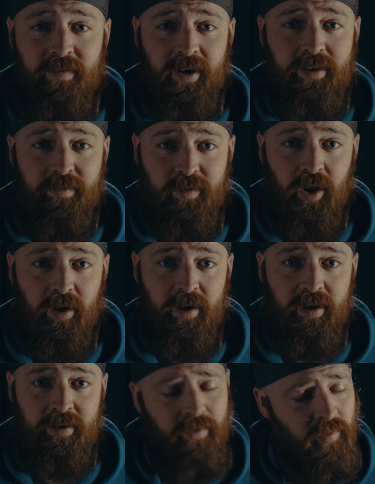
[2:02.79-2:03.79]
effective look.
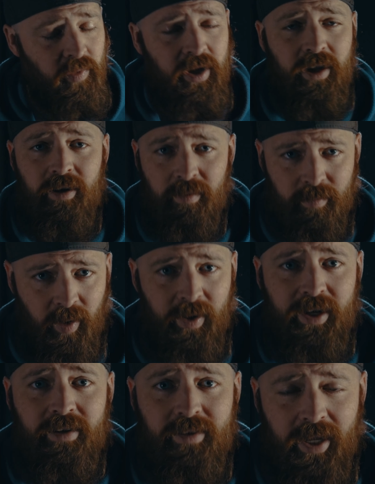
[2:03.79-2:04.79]

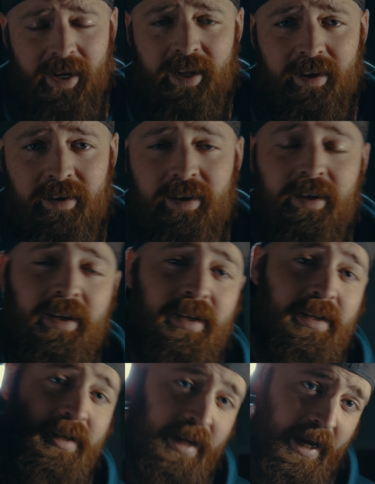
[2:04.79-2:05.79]
3-point lighting,
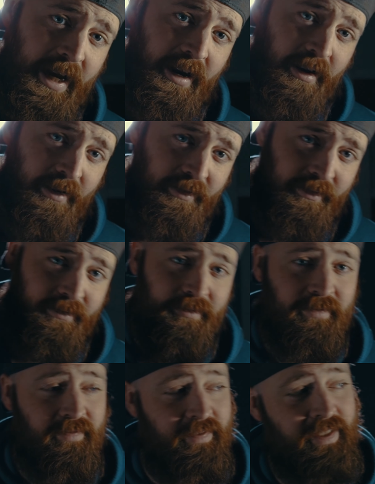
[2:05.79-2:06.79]
hair,
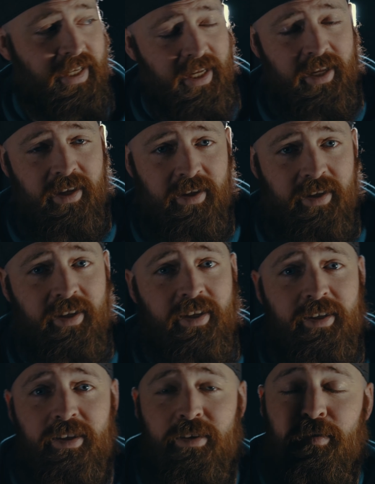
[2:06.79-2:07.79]
key,
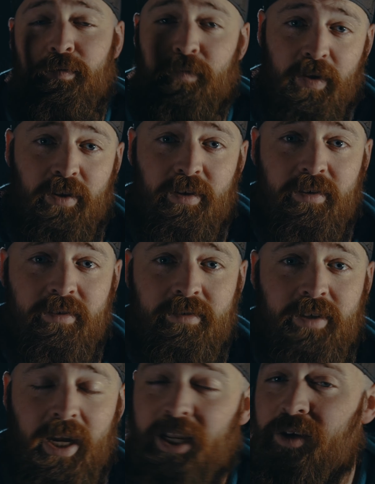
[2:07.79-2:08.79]
fill.
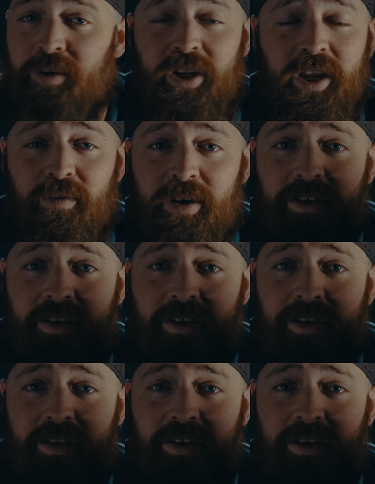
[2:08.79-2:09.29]
And you could get rid